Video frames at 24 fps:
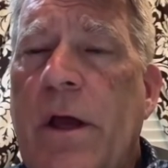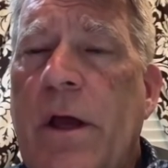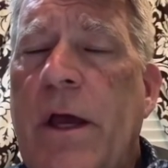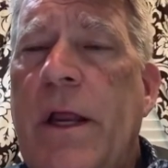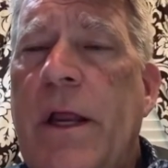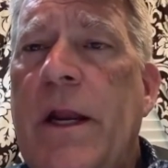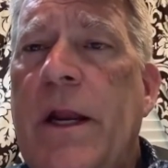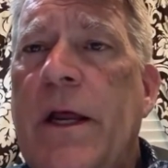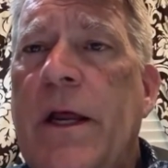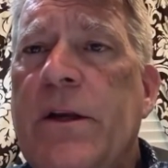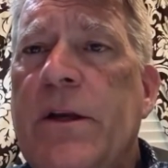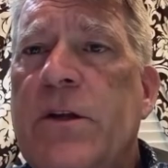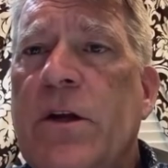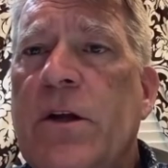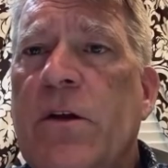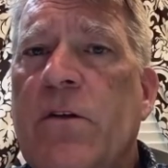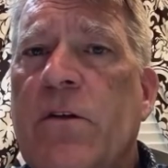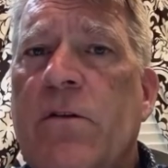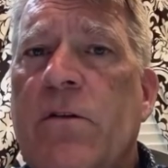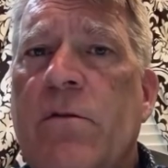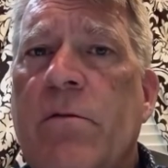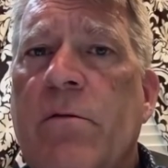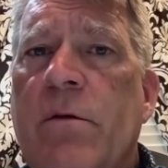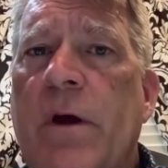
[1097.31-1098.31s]
and I
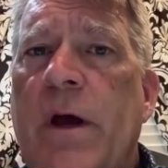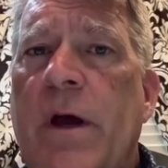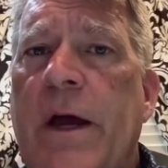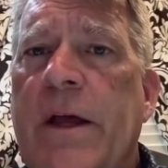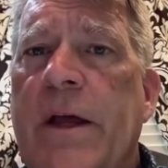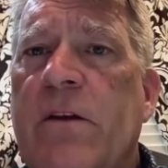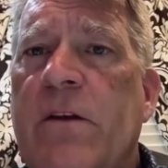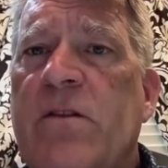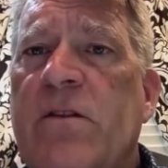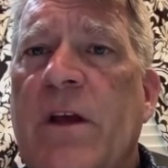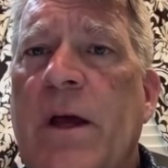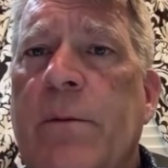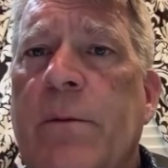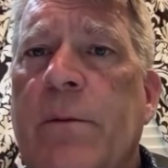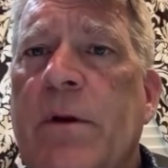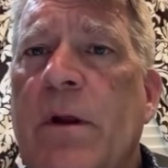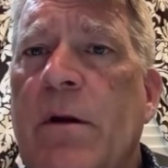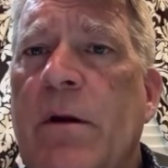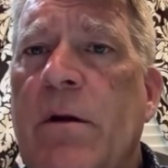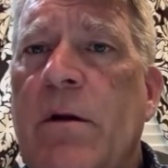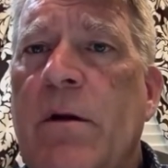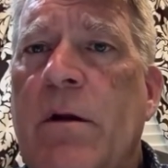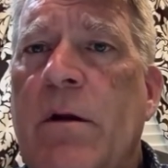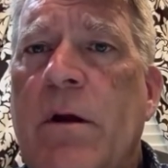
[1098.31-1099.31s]

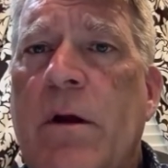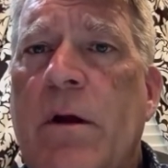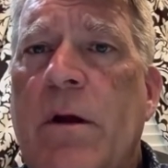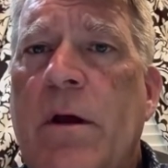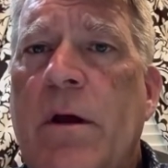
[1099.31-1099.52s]
accepted